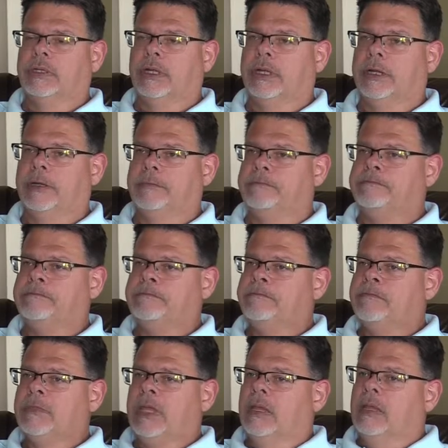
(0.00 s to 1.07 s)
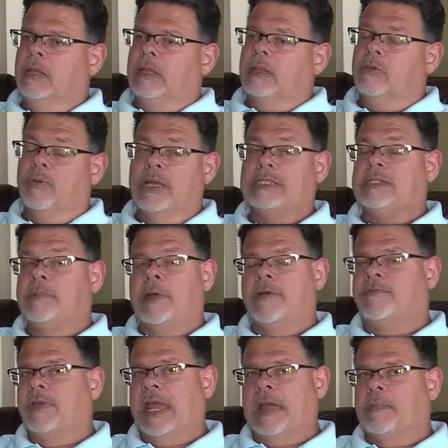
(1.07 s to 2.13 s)
The rest of my
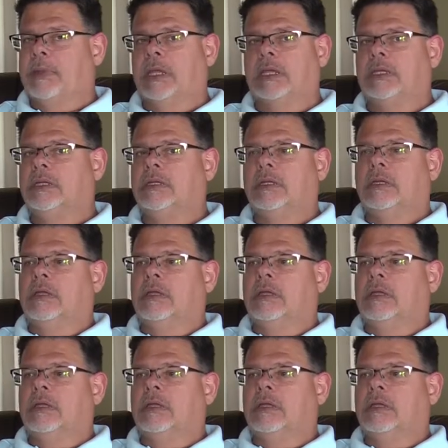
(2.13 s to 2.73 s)
family,